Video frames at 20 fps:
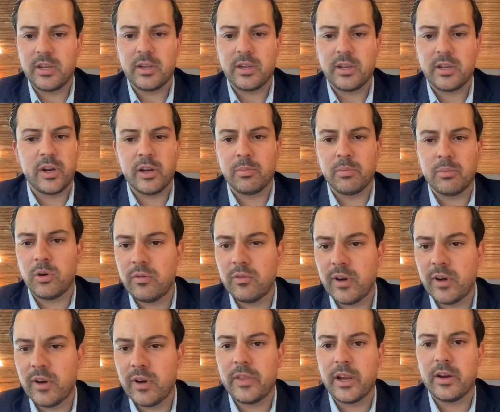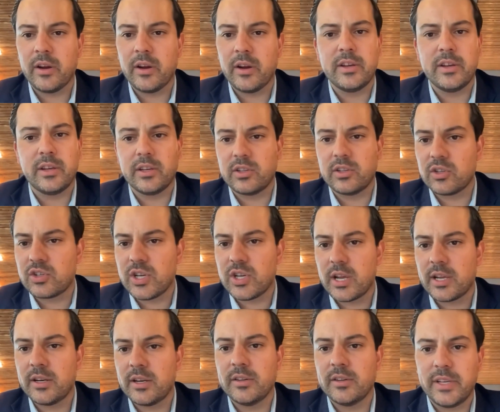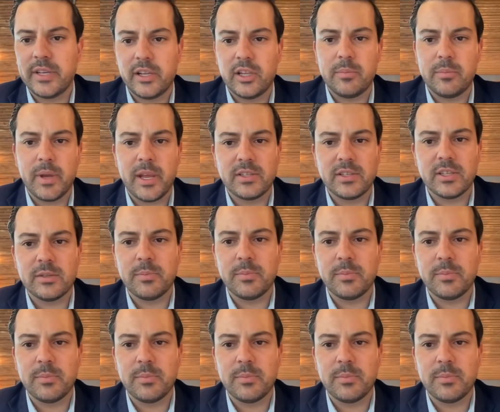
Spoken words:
You can create a profile there and you can just check it on a daily basis.